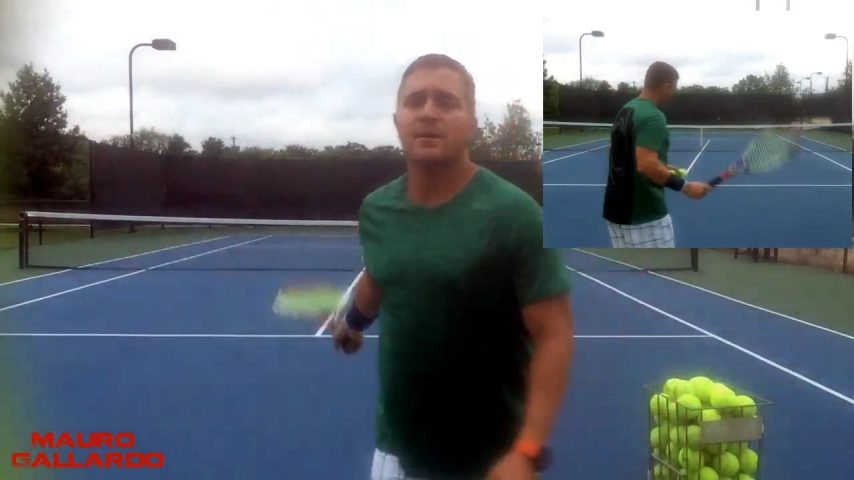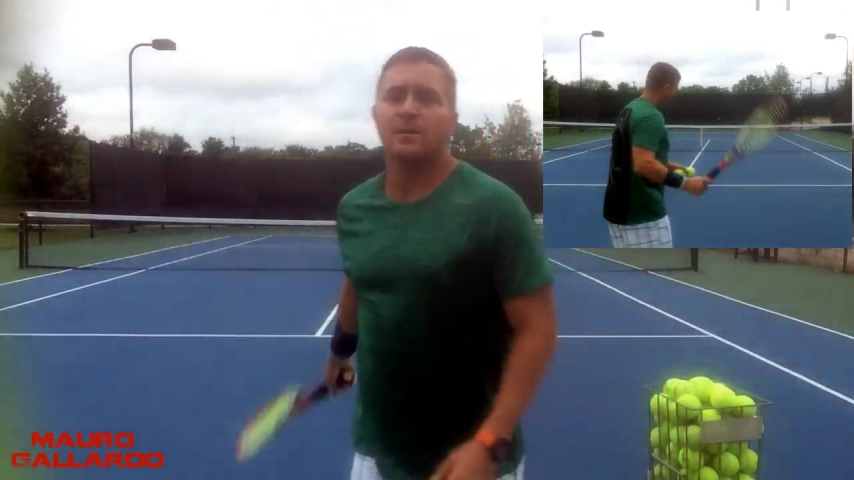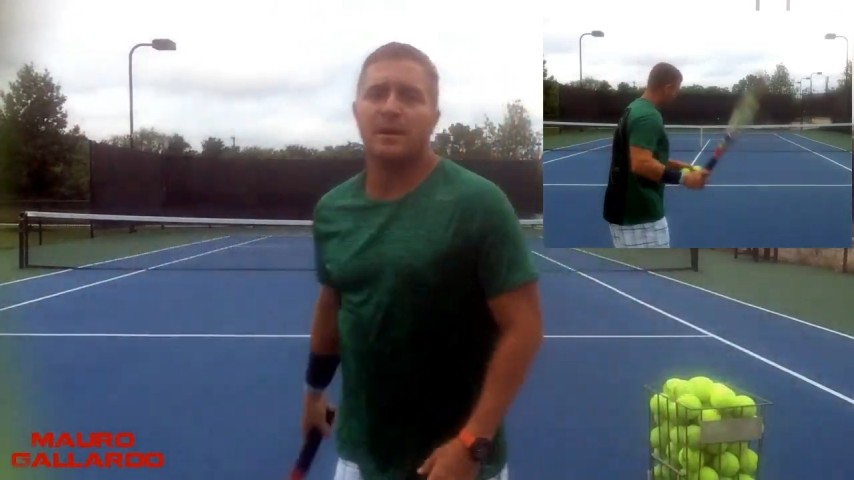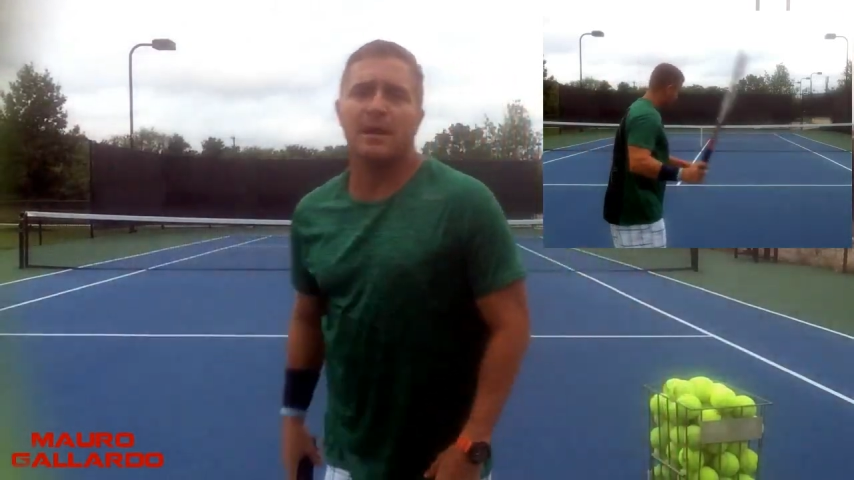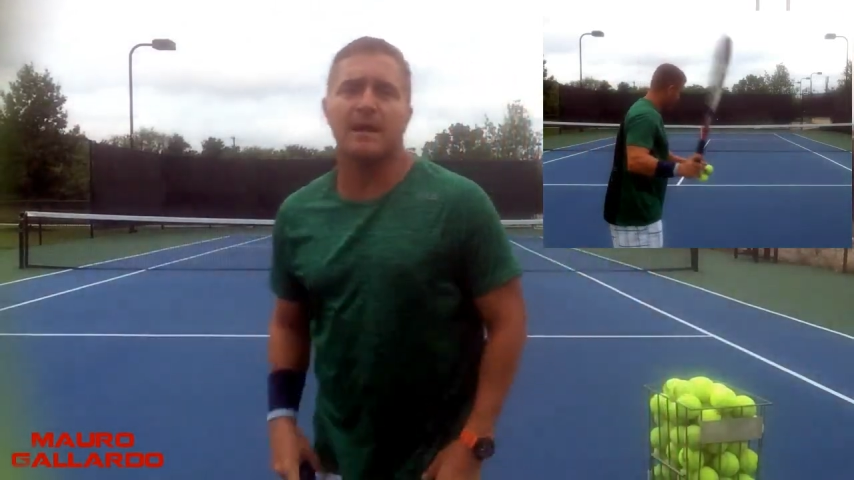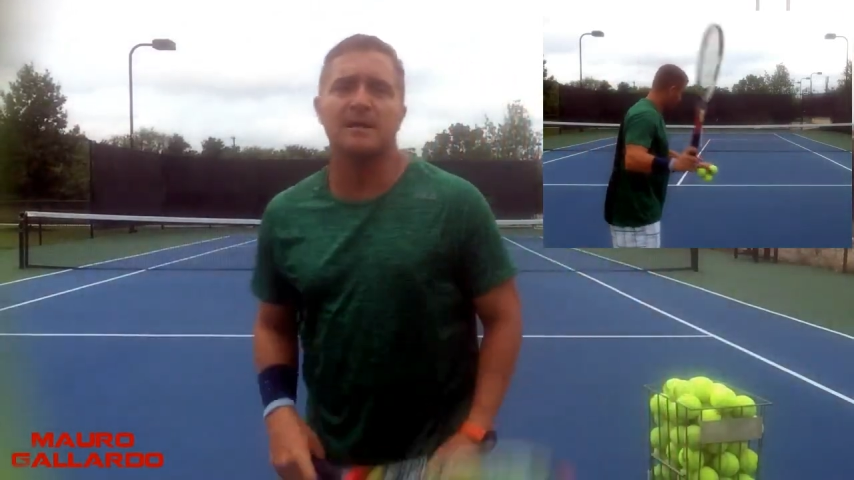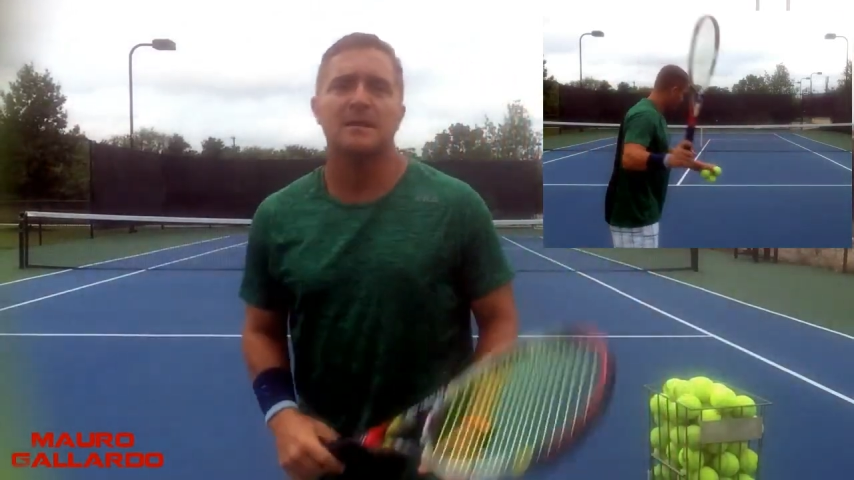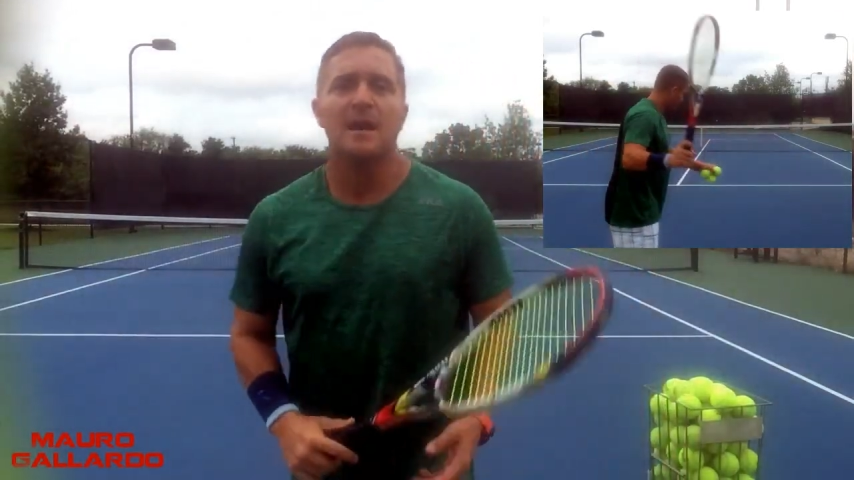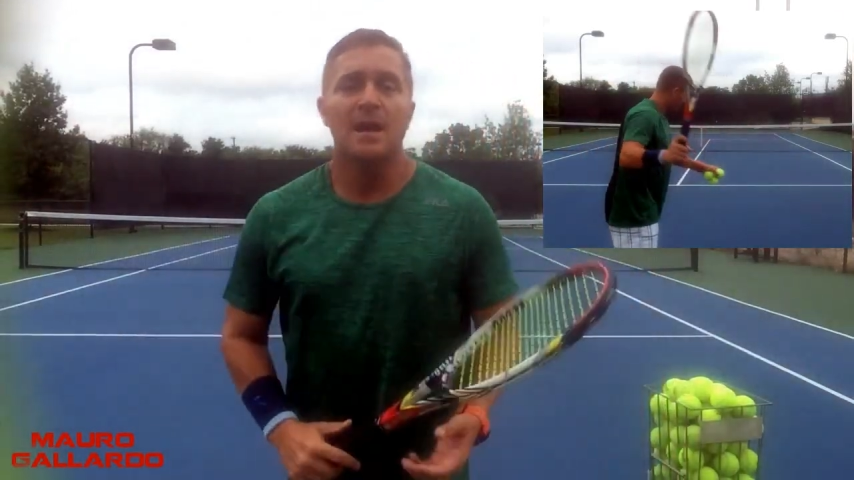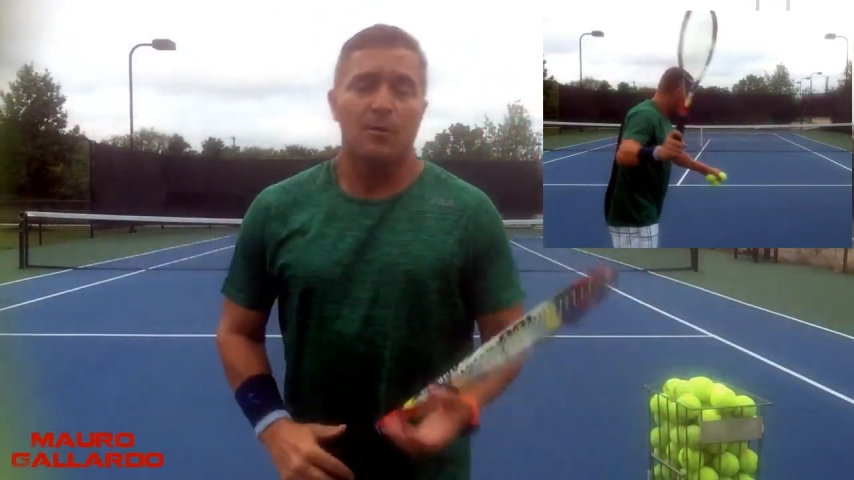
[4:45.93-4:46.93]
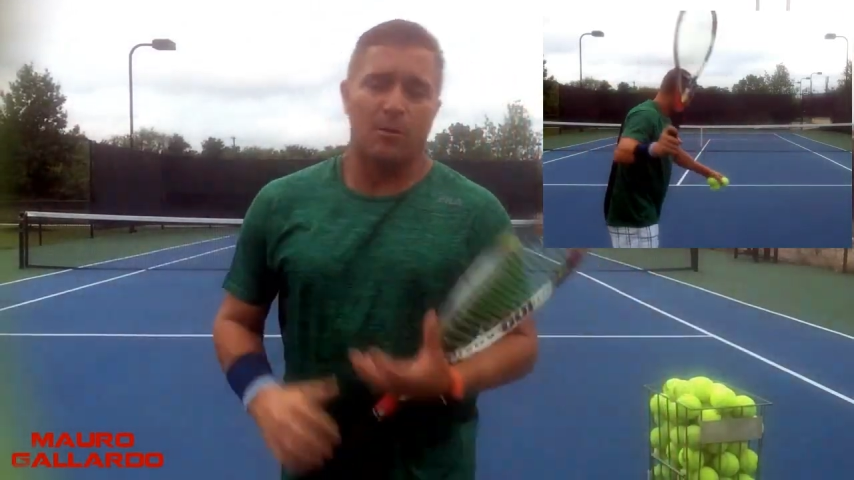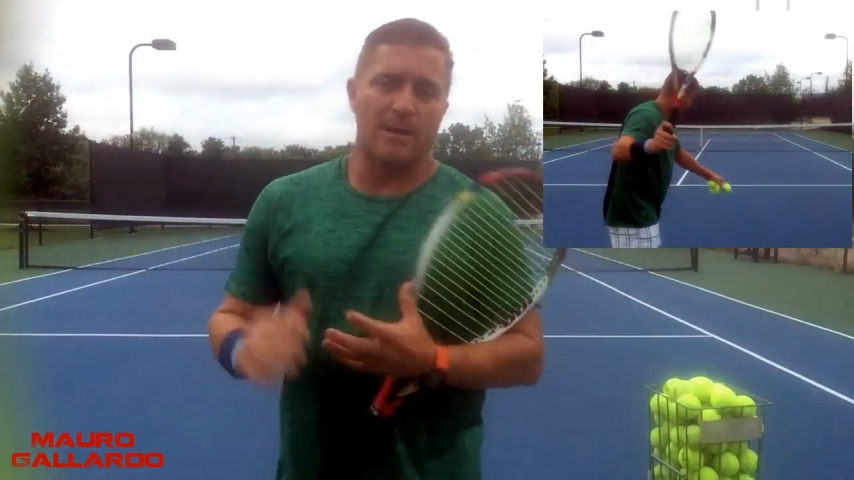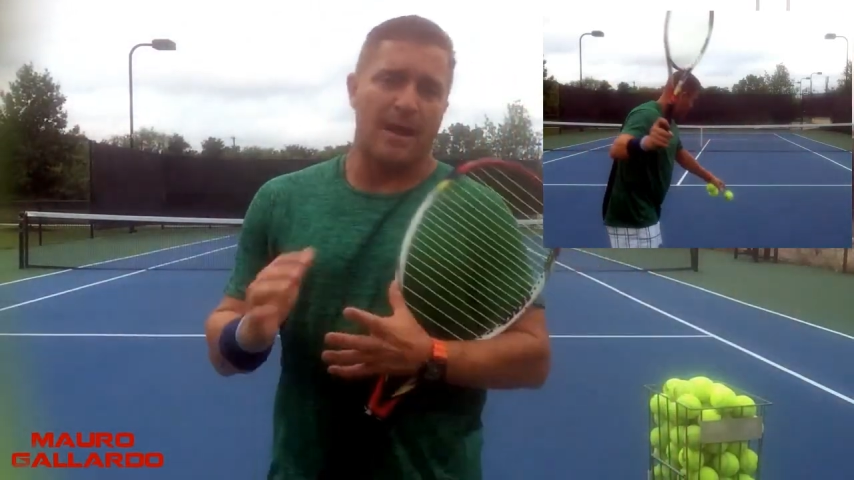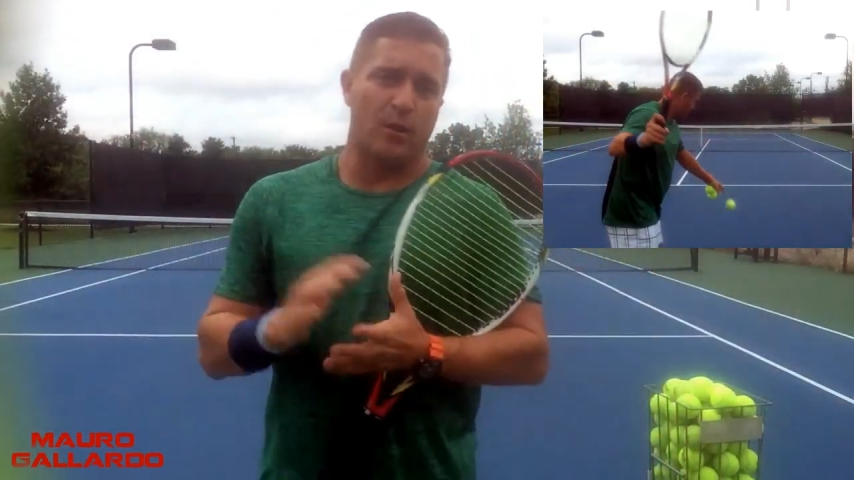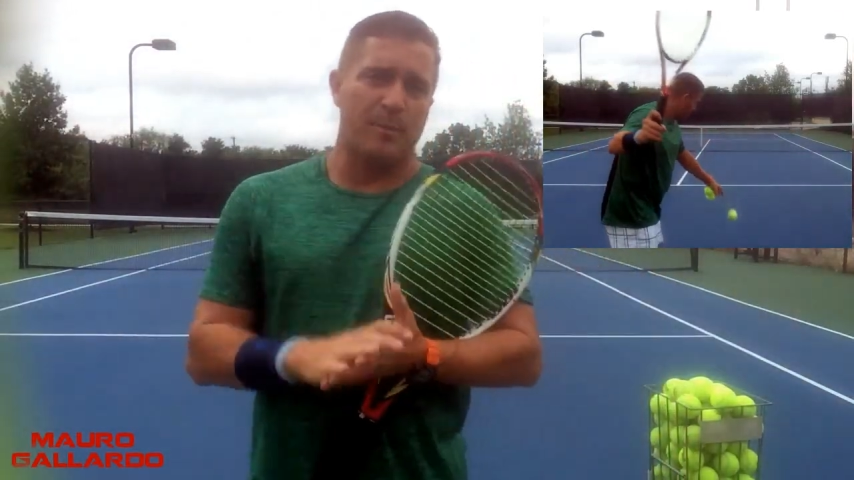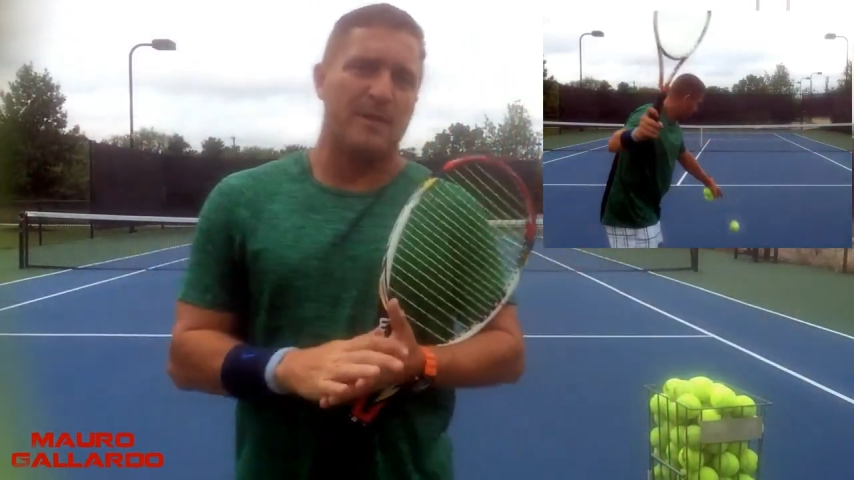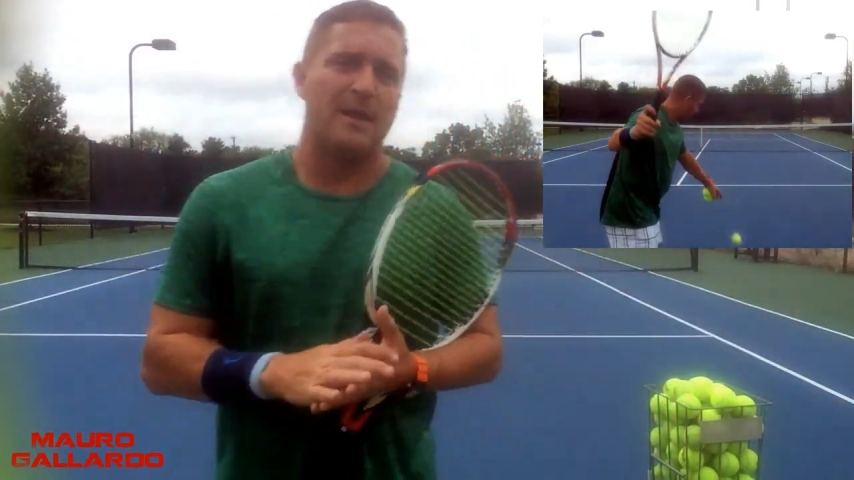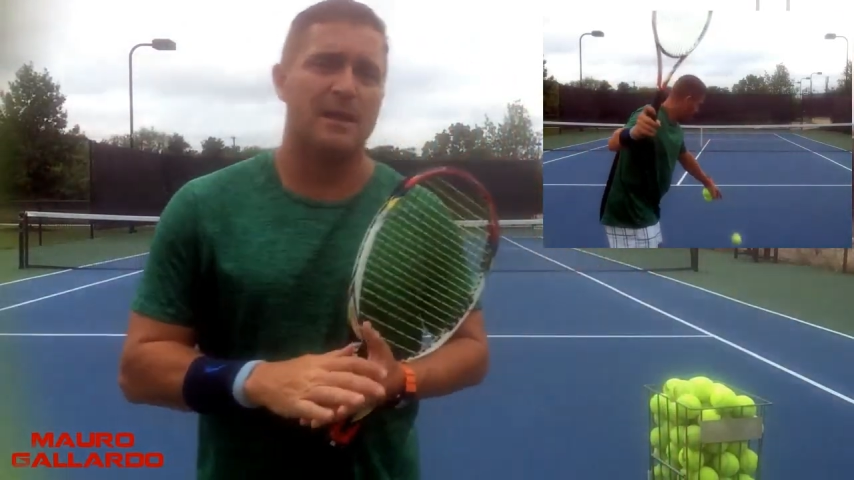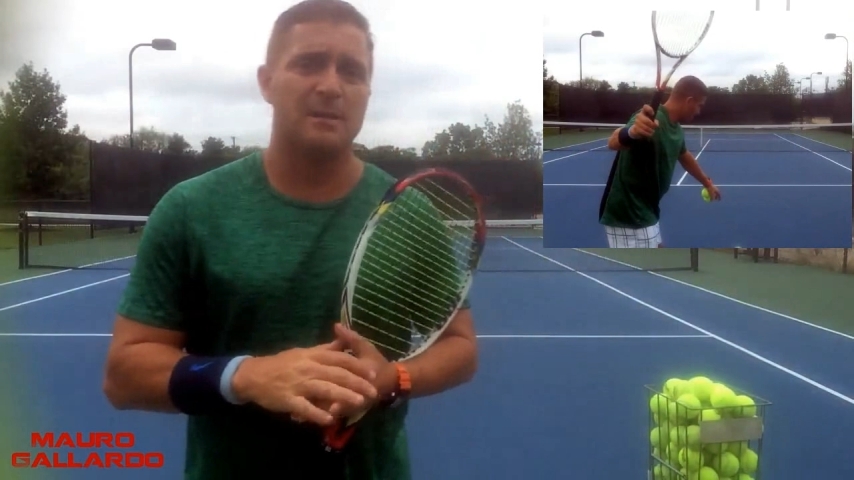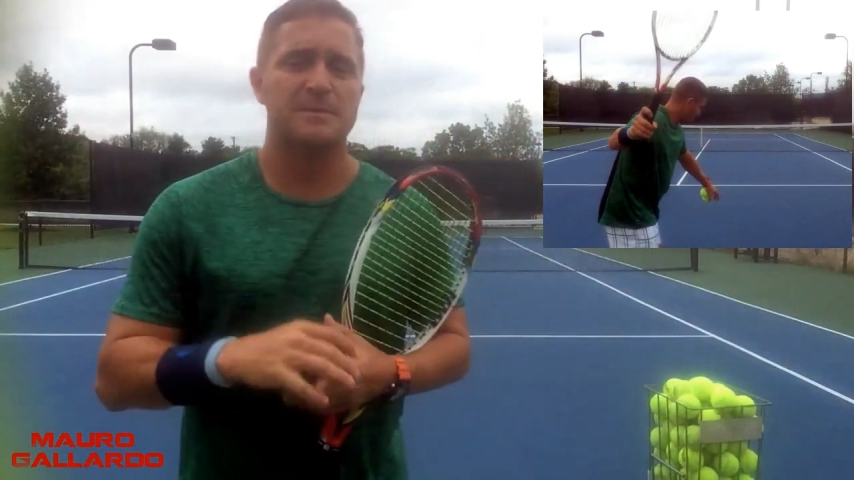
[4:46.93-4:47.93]
Okay, guys? Well, I hope it
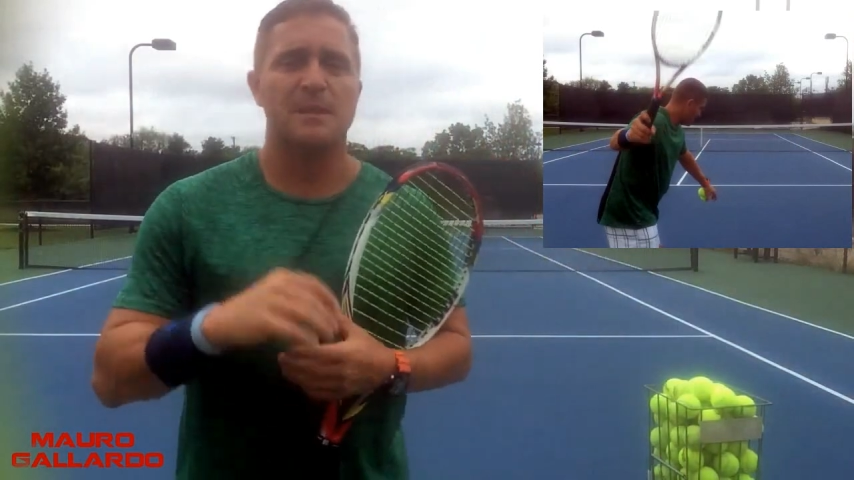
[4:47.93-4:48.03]
helps.